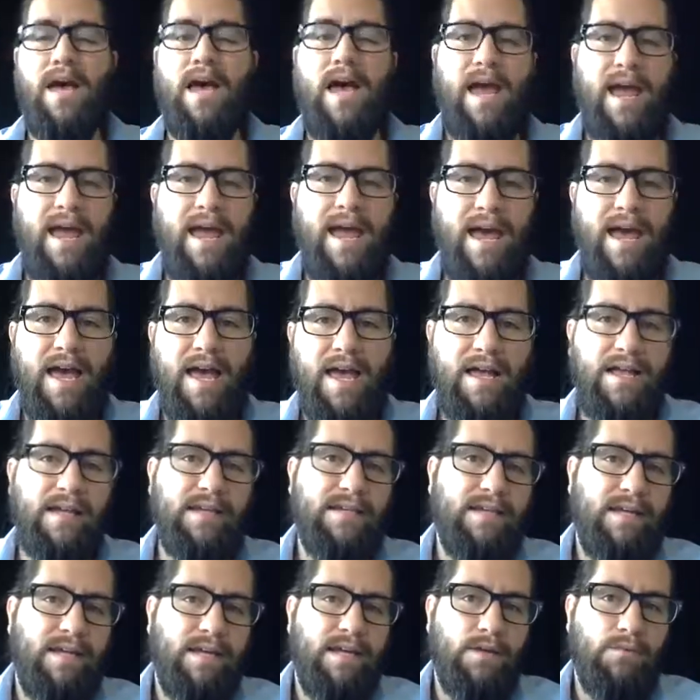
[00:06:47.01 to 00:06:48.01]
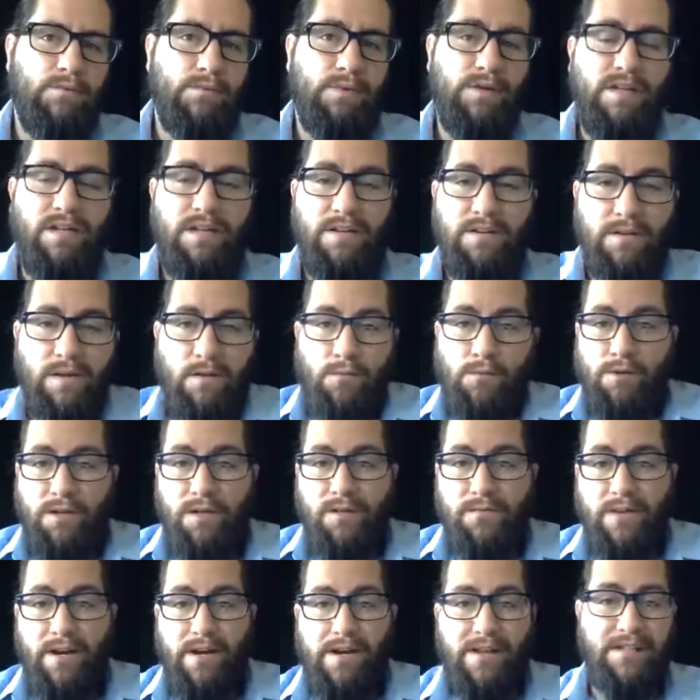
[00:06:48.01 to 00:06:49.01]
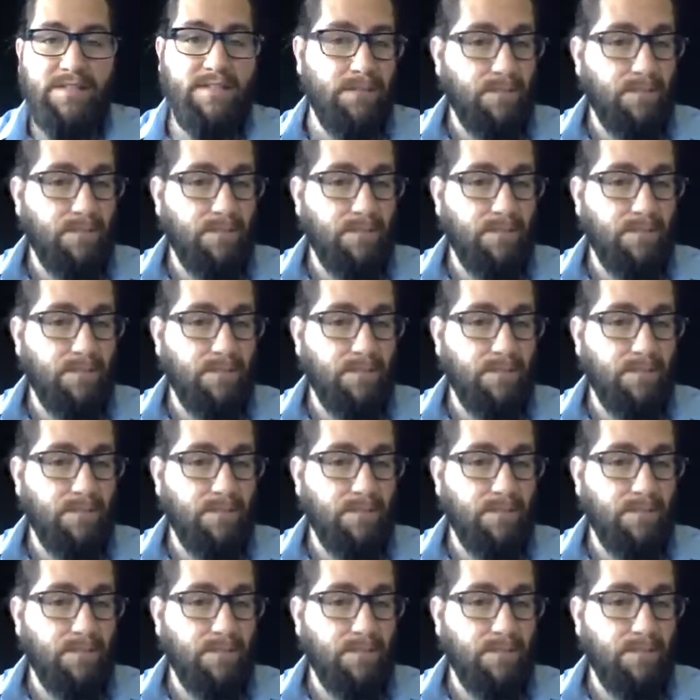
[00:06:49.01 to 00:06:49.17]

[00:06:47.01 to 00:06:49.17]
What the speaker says: and it really varies.